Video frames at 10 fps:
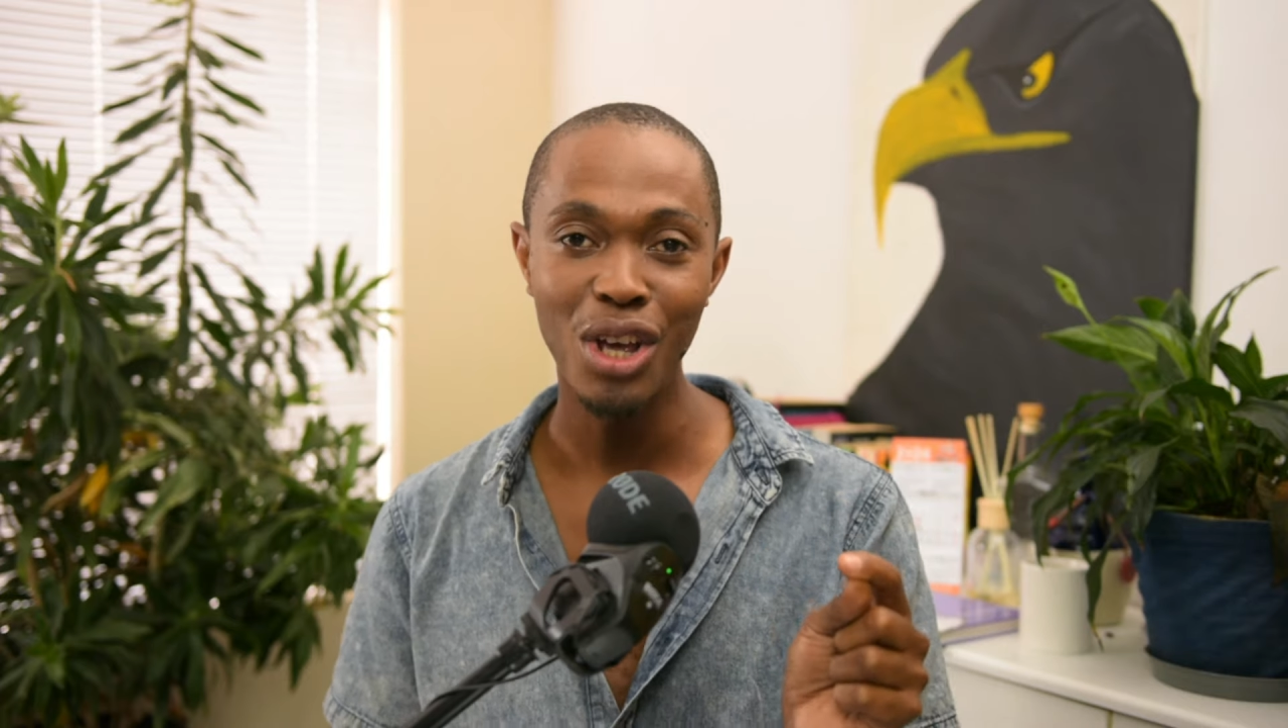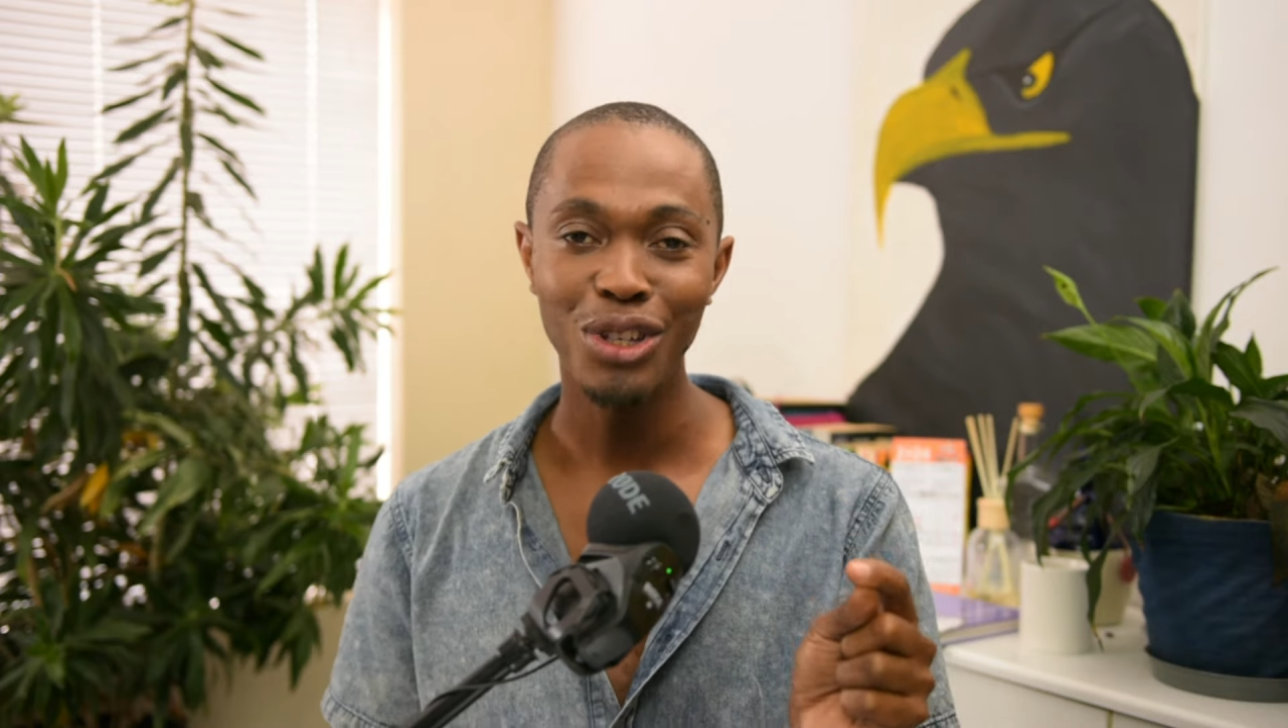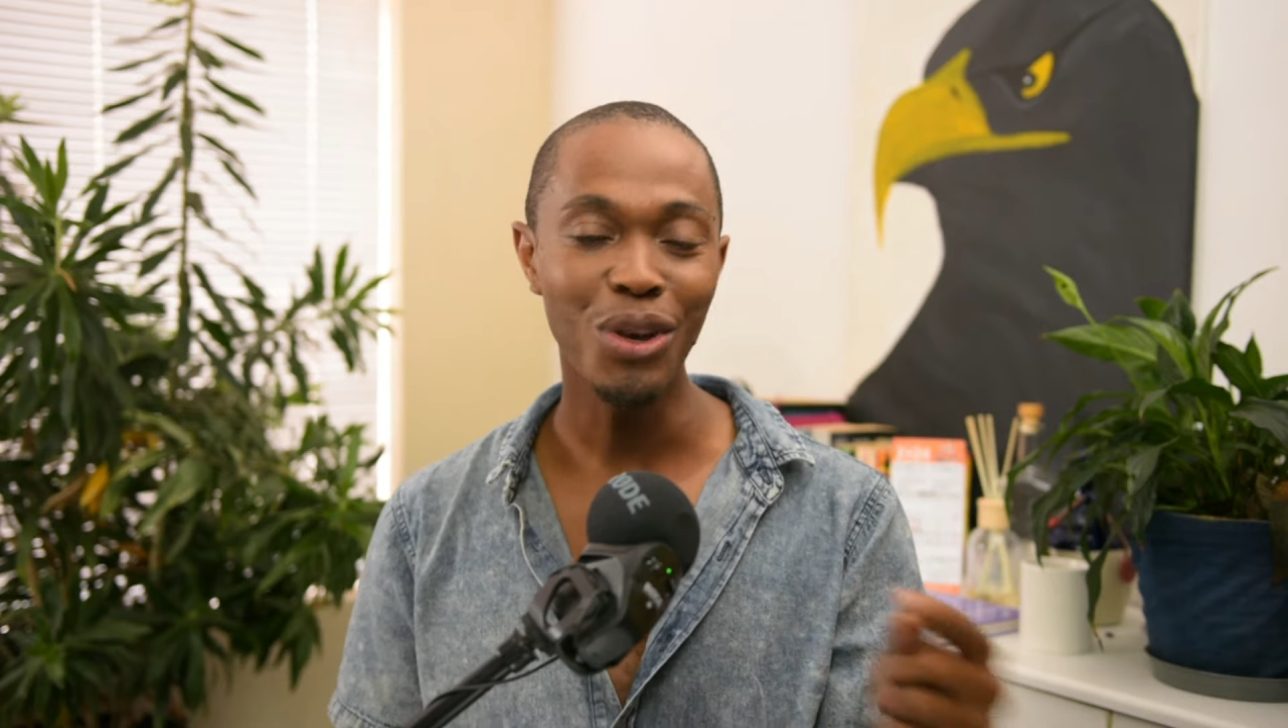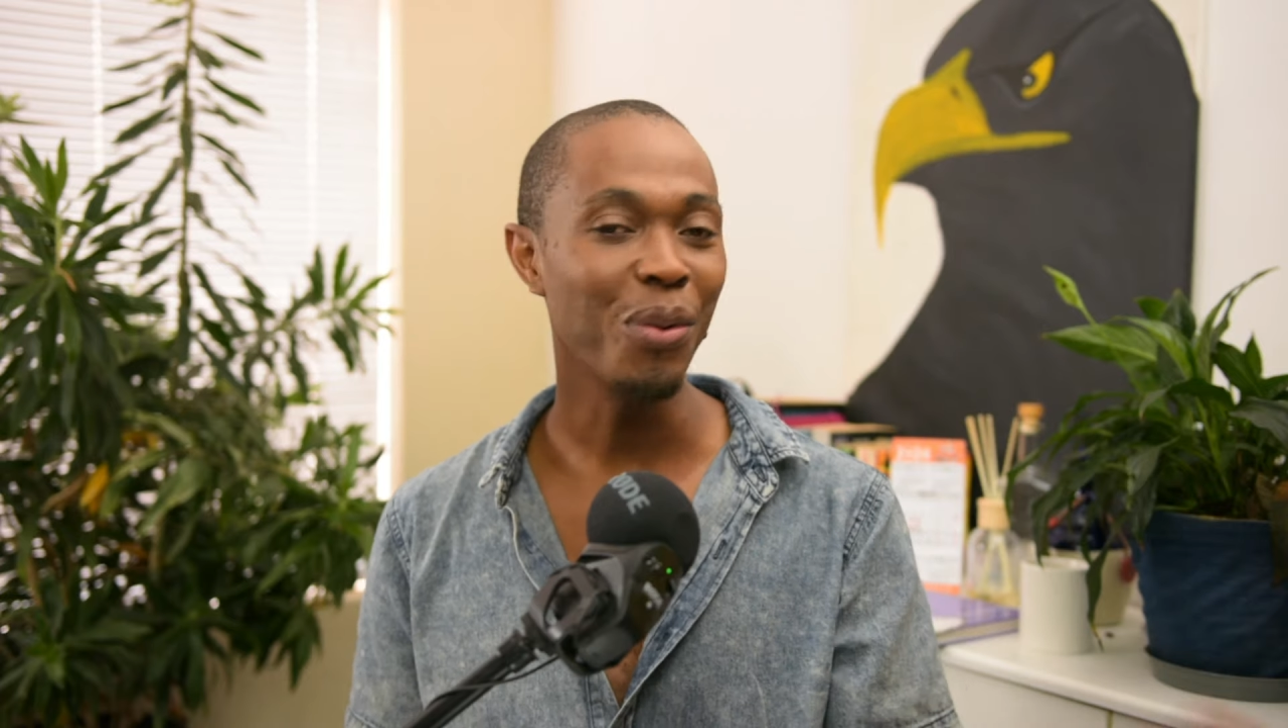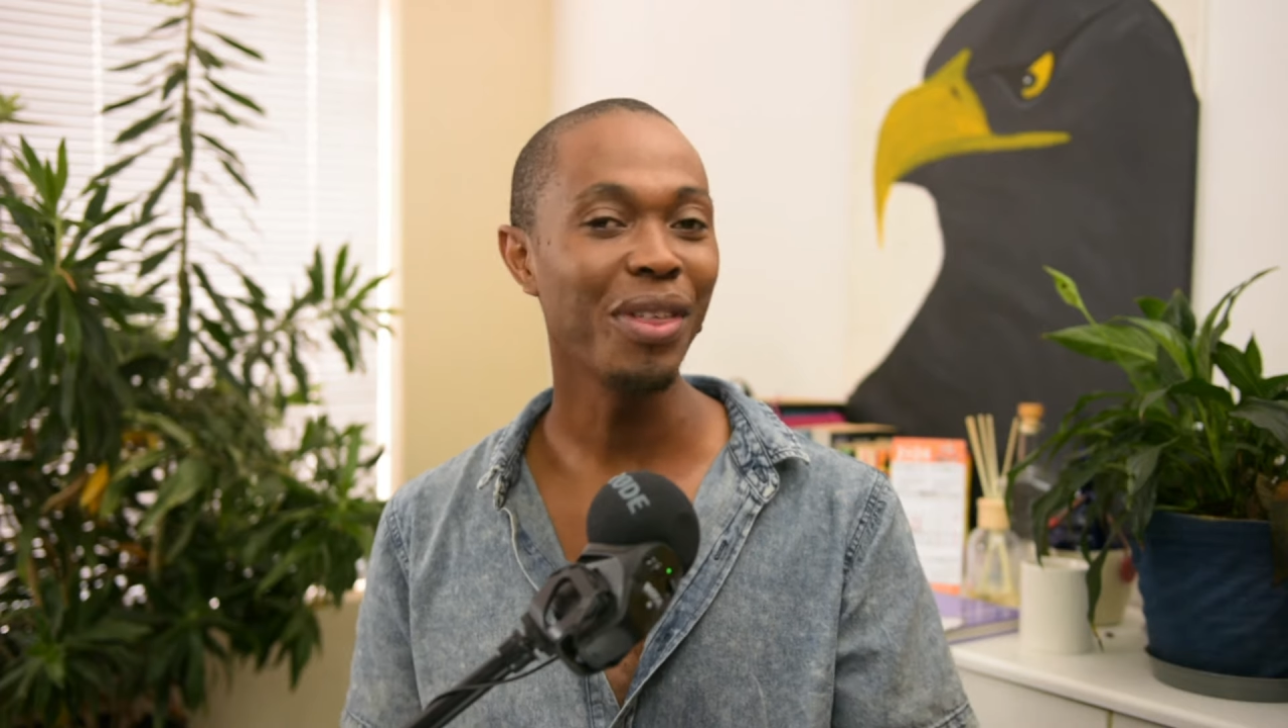
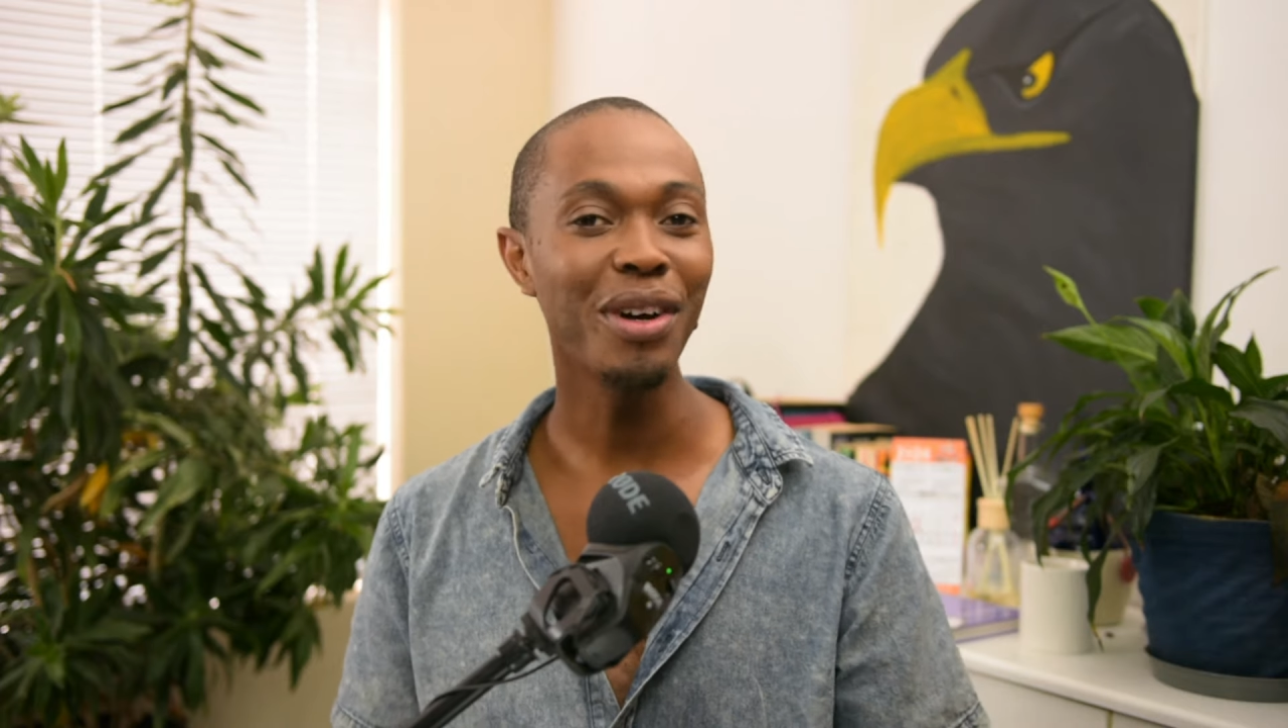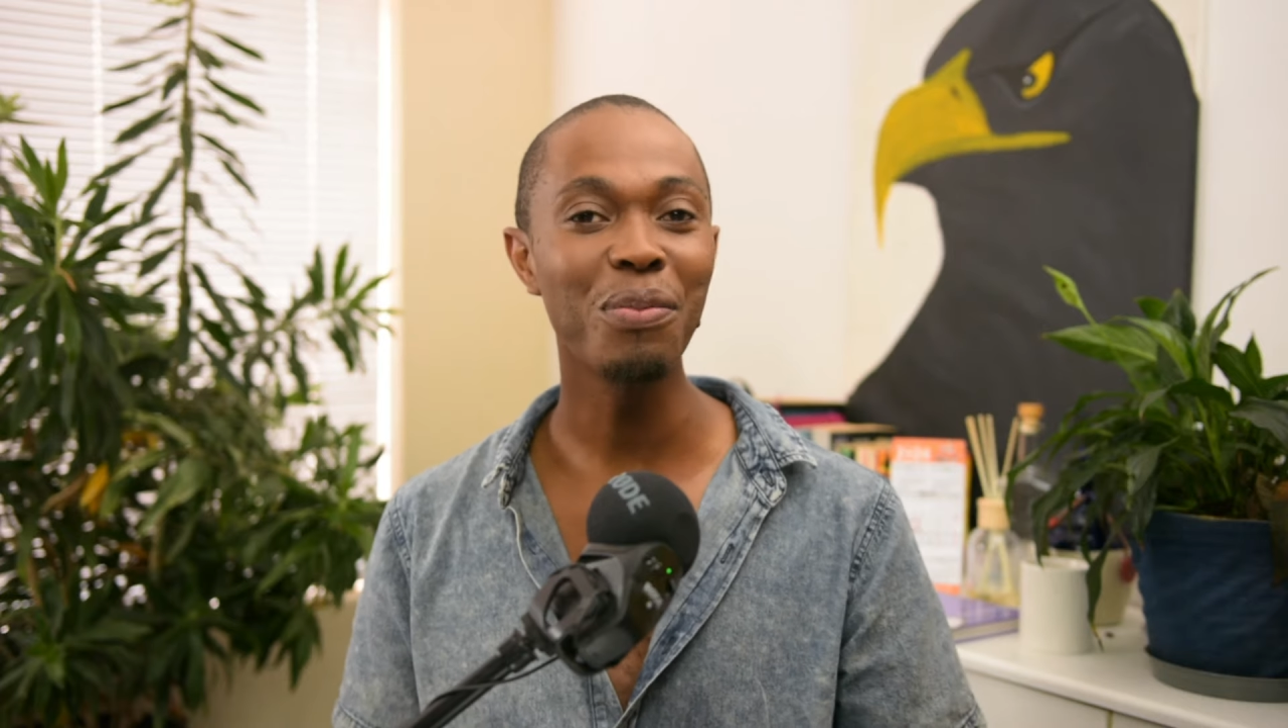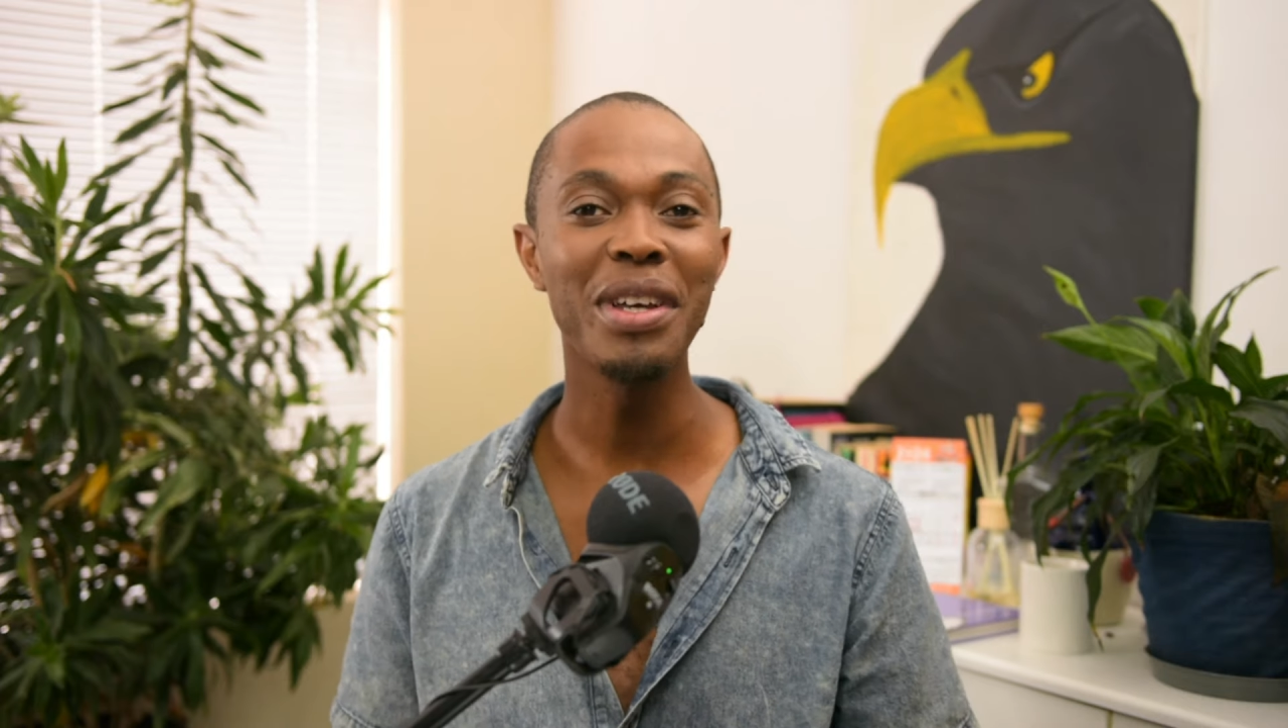so without